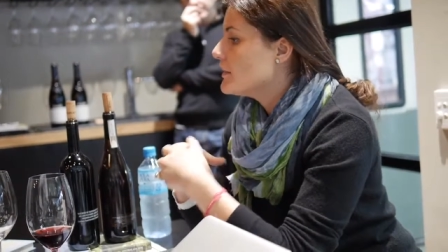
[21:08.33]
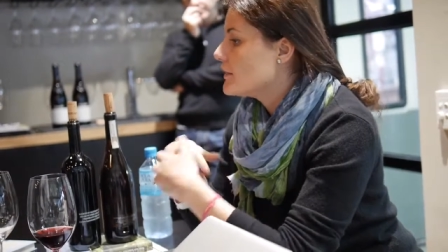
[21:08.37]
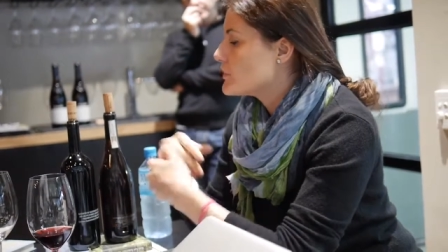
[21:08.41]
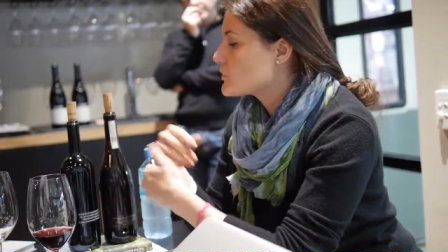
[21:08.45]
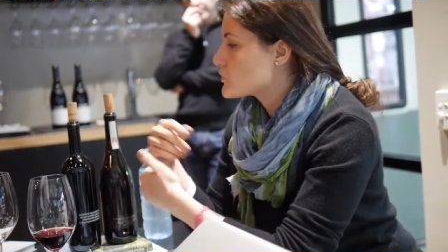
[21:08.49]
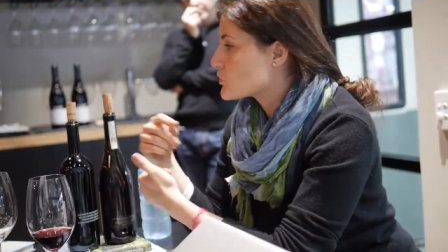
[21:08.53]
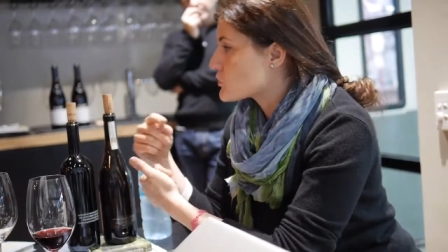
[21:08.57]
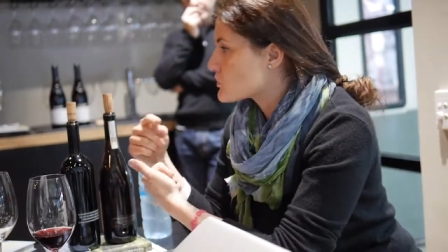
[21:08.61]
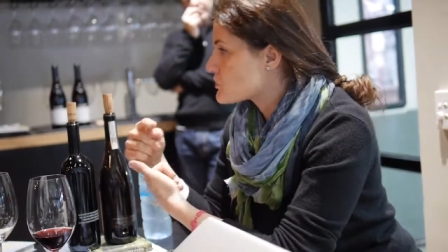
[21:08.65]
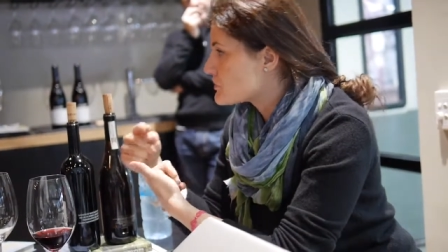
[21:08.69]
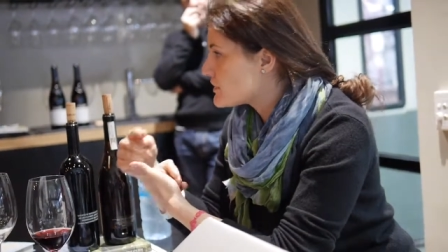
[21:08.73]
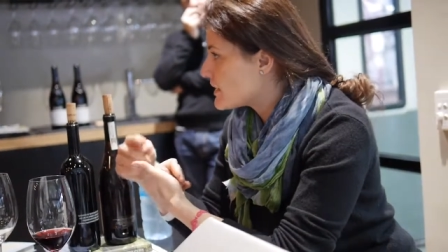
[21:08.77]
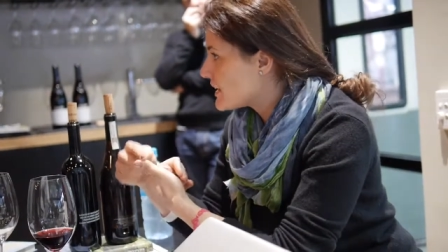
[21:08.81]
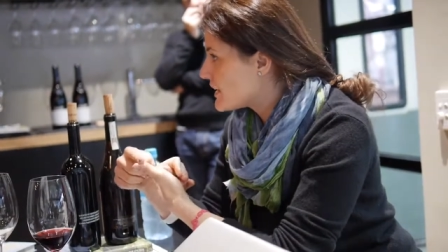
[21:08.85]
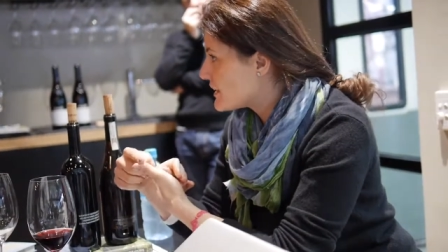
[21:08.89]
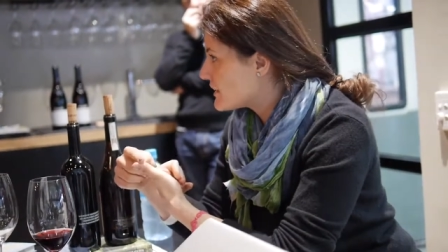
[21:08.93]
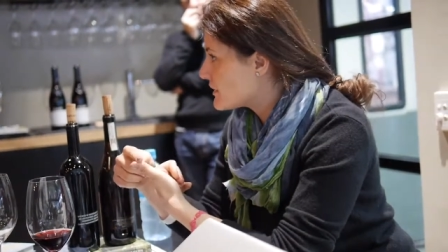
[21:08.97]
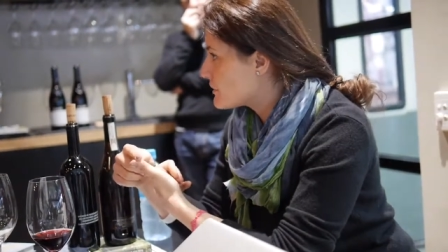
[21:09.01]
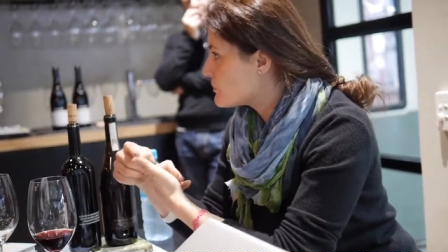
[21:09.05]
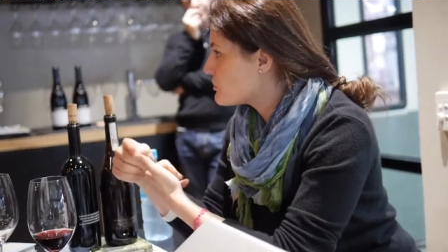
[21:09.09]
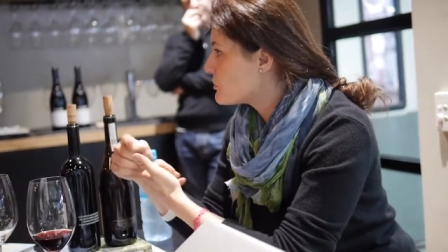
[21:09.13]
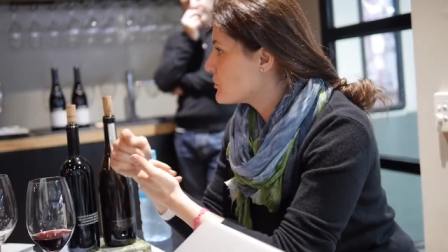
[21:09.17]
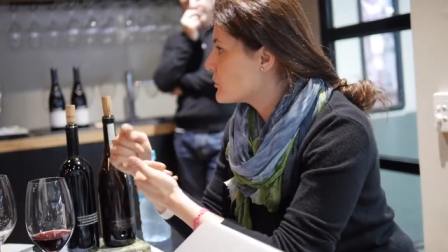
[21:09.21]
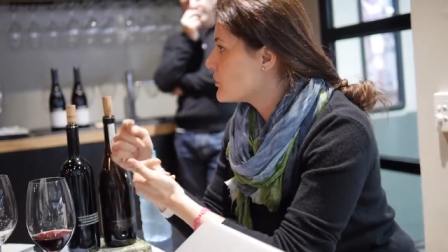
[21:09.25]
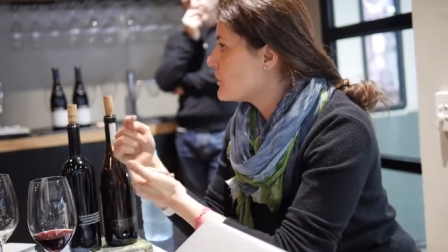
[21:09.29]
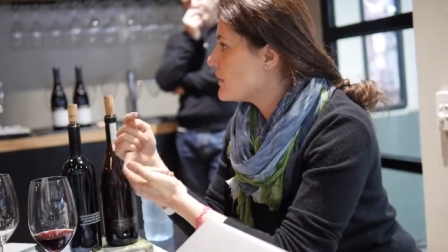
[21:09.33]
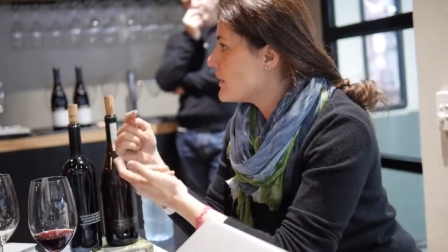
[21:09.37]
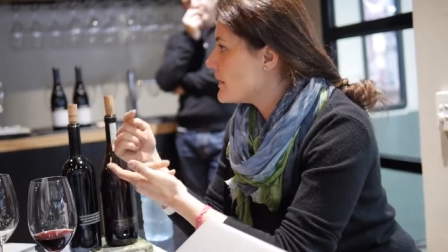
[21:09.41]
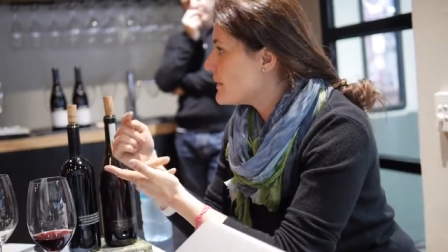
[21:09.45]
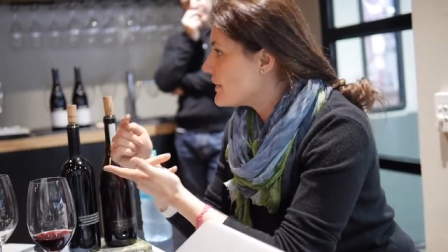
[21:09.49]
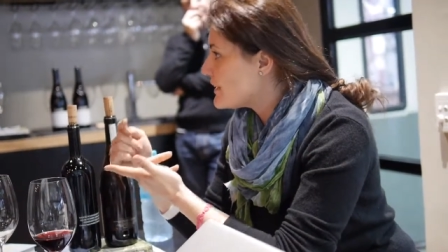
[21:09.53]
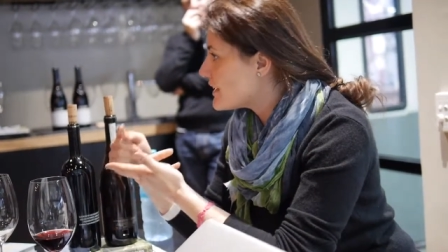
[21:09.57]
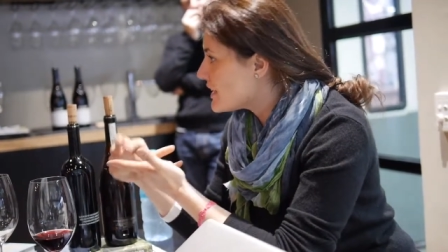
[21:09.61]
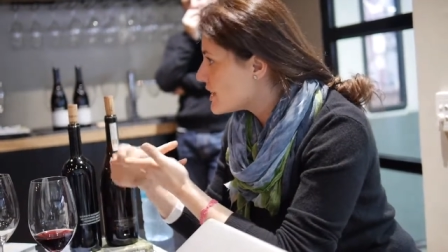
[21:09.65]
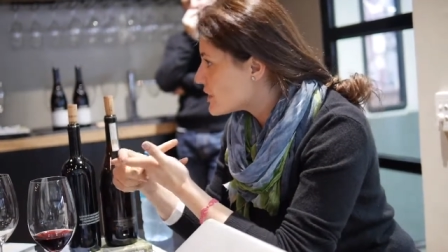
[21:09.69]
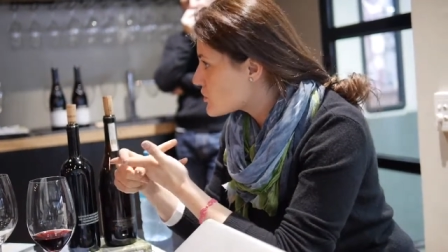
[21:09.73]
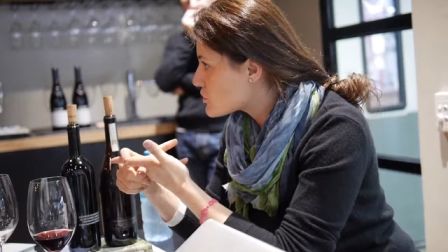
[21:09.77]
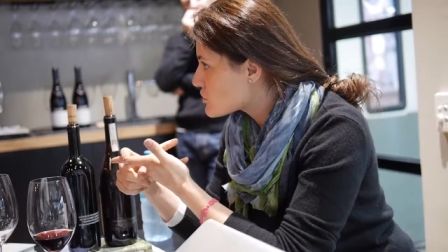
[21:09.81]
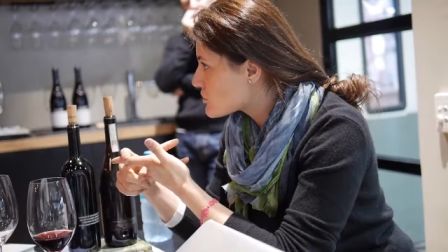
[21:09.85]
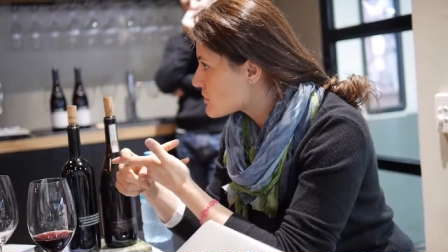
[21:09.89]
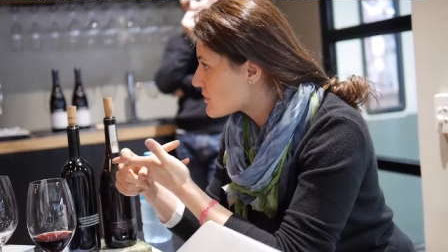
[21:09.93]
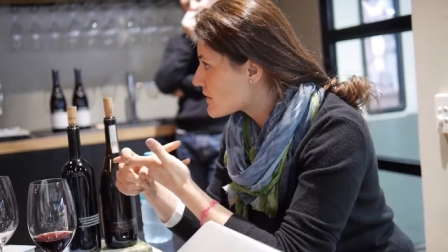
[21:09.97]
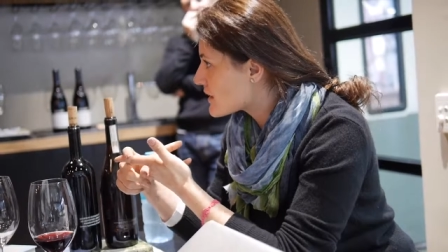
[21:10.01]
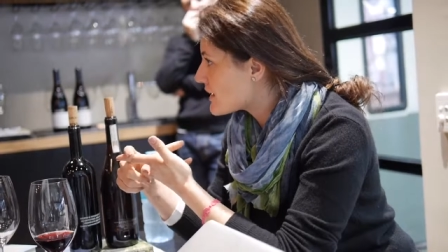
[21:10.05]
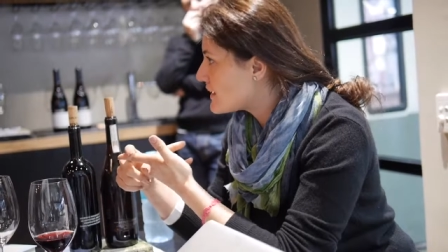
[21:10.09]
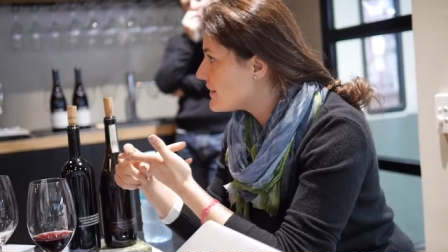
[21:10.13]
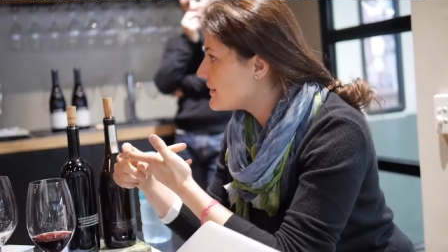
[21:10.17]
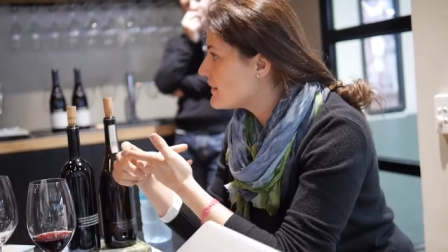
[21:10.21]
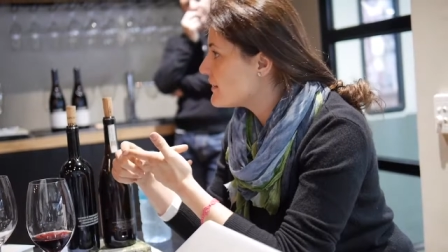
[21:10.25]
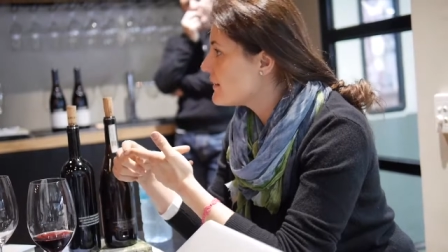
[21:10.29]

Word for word: sustainable, natural,